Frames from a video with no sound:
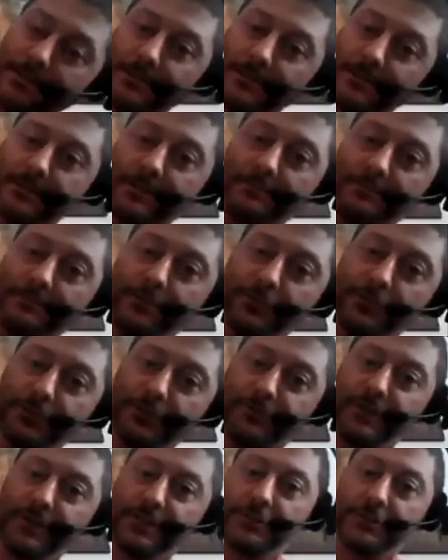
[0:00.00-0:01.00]
and pulls the
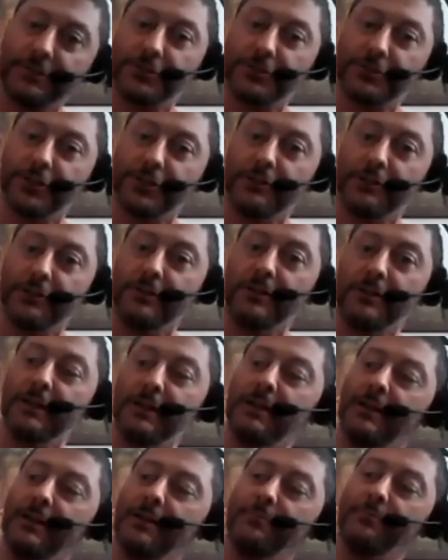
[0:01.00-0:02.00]
visor secure.
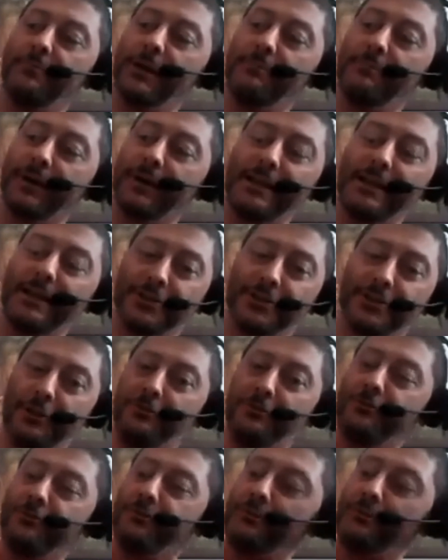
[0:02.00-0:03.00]
By itself,
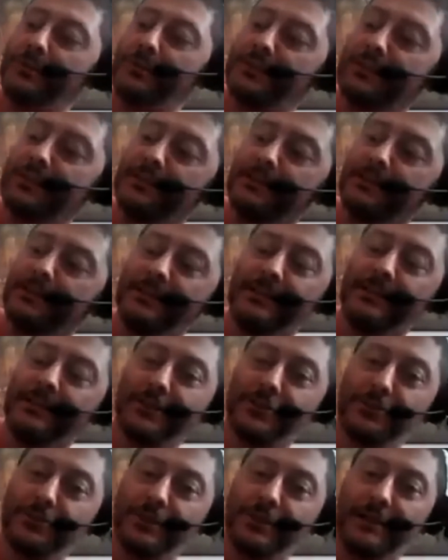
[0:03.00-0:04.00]
you see that's
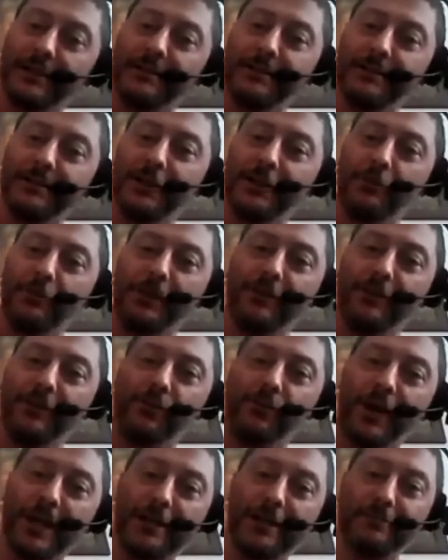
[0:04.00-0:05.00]
only a little bit of
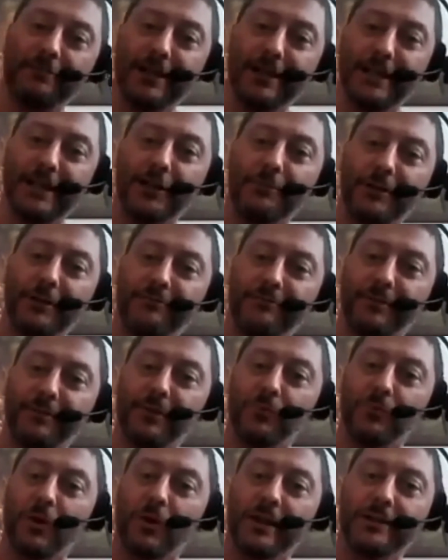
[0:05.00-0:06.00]
wire, really, a little bit of bent
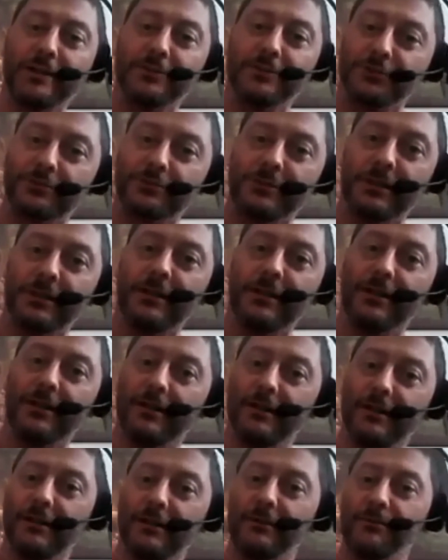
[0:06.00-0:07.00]
wire. So
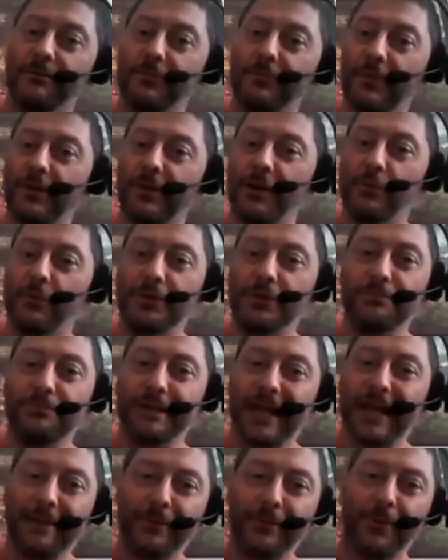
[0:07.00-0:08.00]
I wouldn't be
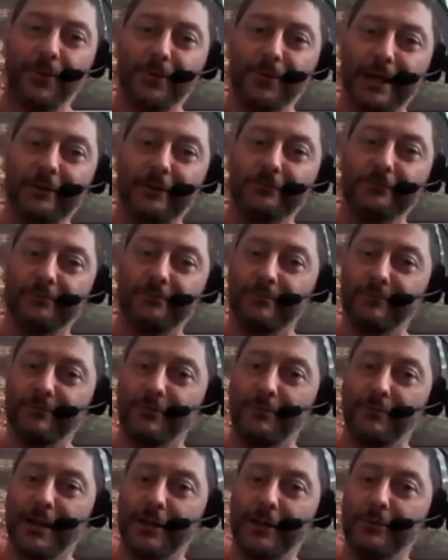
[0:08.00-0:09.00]
happy with that for
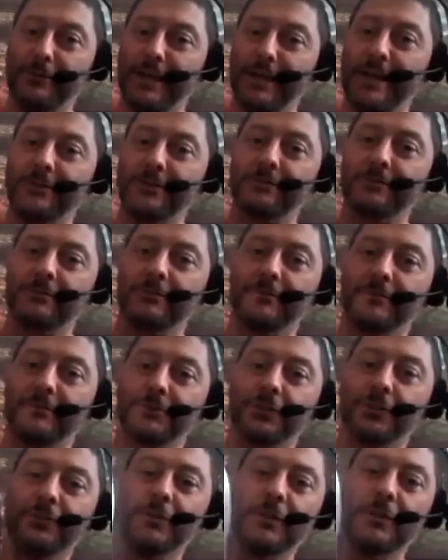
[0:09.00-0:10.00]
my own head.
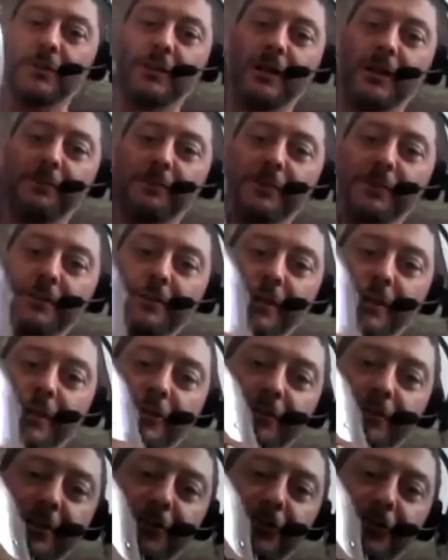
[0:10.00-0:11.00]
So and on the
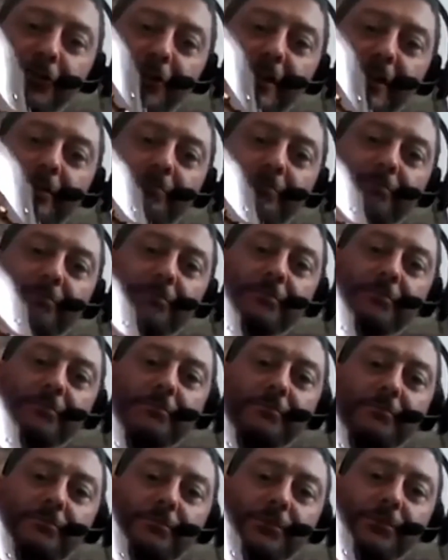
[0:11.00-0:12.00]
other side,
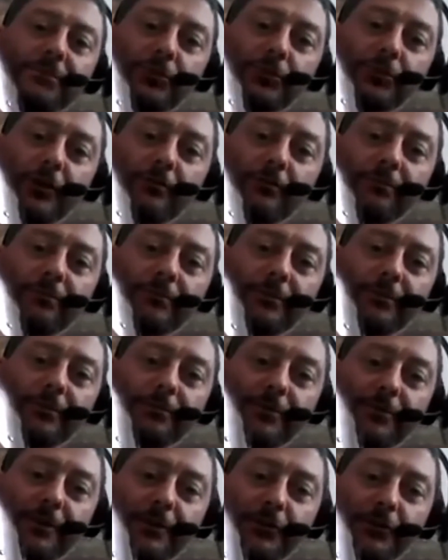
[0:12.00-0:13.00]
it's got
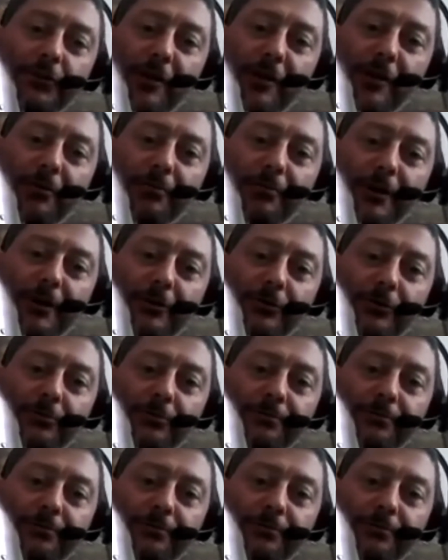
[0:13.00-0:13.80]
strap and buckle.